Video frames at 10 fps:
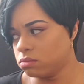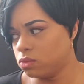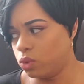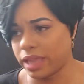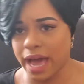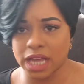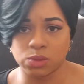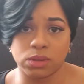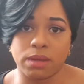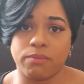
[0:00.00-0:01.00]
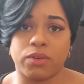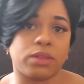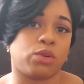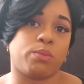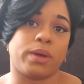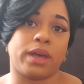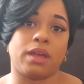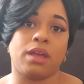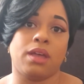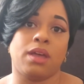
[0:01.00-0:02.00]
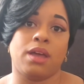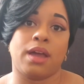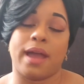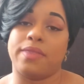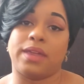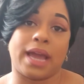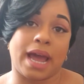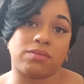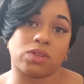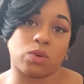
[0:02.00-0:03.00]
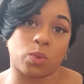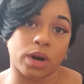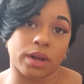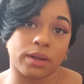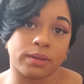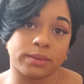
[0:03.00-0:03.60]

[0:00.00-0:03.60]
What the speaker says: relax with them for a little bit, and then I have to go to work.